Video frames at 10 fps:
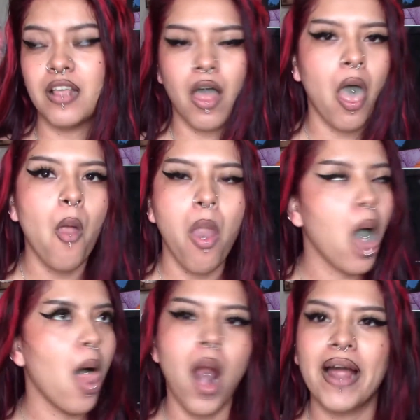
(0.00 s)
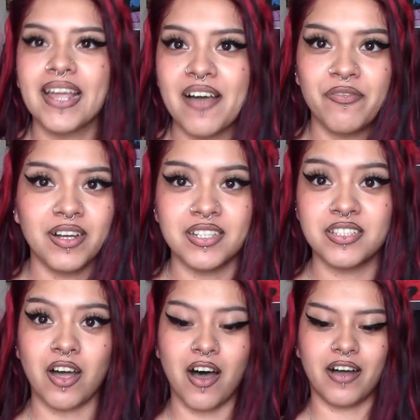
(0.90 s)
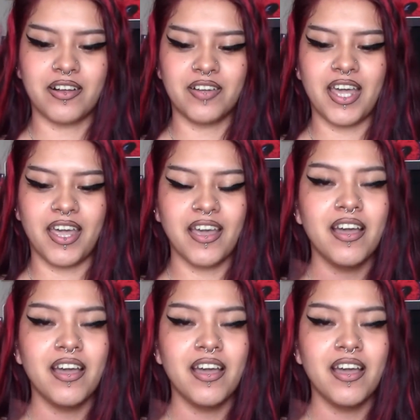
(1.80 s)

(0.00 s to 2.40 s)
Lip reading: I can't fucking talk. Okay.